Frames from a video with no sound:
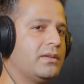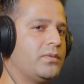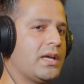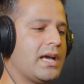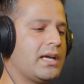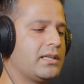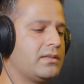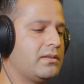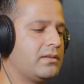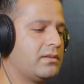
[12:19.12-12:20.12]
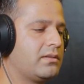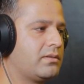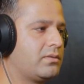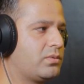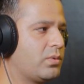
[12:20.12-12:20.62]
We had
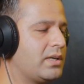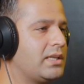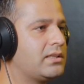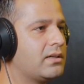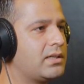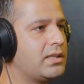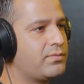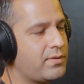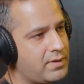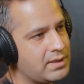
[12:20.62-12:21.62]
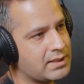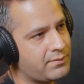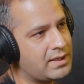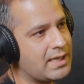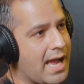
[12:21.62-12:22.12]
20, 30, 50,
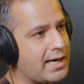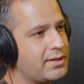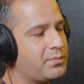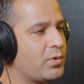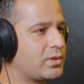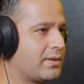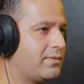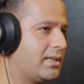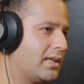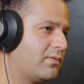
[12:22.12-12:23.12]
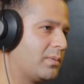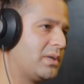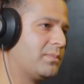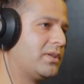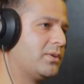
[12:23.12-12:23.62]
70 active posts every day where
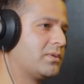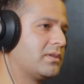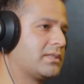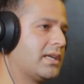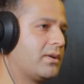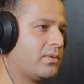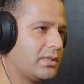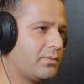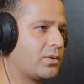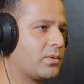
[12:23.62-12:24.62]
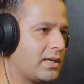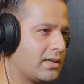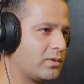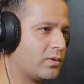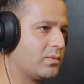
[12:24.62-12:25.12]
people used to share what they were
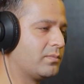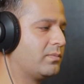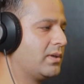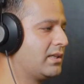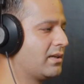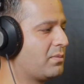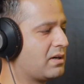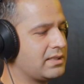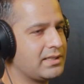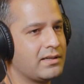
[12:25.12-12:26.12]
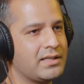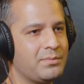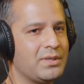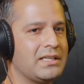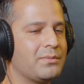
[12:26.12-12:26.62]
cooking at home, be it a mutton
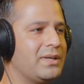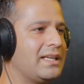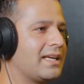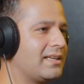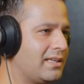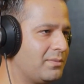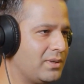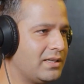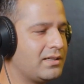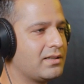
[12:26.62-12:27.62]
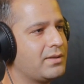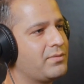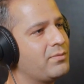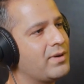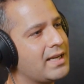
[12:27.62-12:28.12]
curry, be it a biryani, be it a
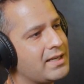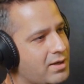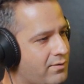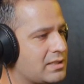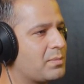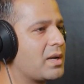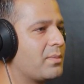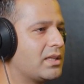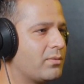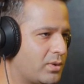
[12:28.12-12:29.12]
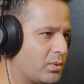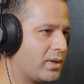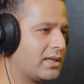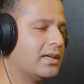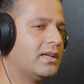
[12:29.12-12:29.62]
different variety of experiment they were
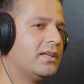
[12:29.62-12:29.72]
doing.